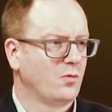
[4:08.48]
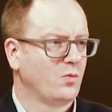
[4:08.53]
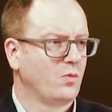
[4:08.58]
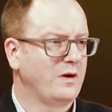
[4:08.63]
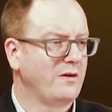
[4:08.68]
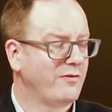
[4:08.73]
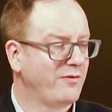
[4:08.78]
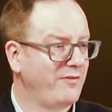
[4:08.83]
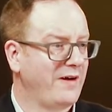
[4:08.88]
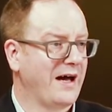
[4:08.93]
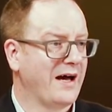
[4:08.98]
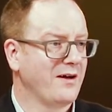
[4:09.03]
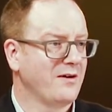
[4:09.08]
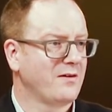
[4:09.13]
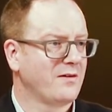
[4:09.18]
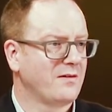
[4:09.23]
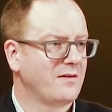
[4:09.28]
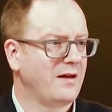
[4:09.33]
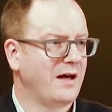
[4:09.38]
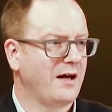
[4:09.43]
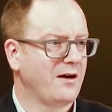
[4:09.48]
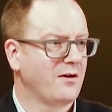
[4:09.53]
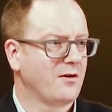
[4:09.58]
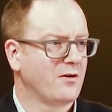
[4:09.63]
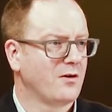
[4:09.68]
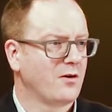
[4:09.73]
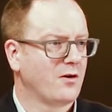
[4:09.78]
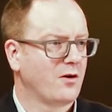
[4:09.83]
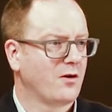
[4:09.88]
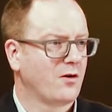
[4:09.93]
We've found
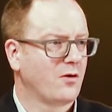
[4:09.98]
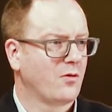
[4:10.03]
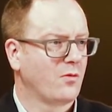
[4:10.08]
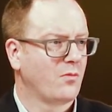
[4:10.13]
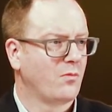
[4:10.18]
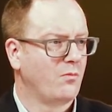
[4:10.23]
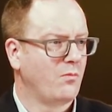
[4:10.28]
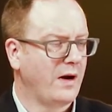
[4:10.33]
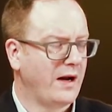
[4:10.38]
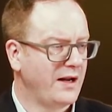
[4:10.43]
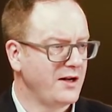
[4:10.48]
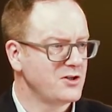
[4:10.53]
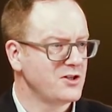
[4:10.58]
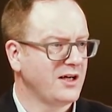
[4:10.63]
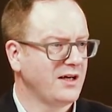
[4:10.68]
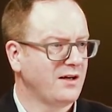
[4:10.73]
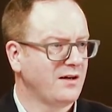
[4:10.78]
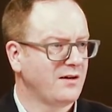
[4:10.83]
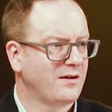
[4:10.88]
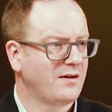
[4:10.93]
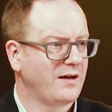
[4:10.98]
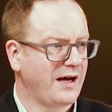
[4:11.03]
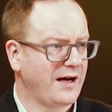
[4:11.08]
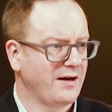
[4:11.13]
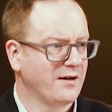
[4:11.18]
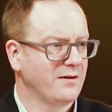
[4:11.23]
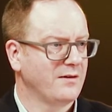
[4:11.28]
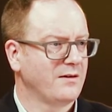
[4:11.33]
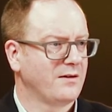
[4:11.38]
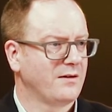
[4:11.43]
that managing
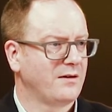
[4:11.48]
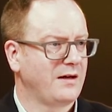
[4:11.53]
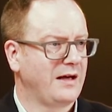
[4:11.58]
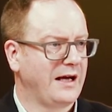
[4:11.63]
data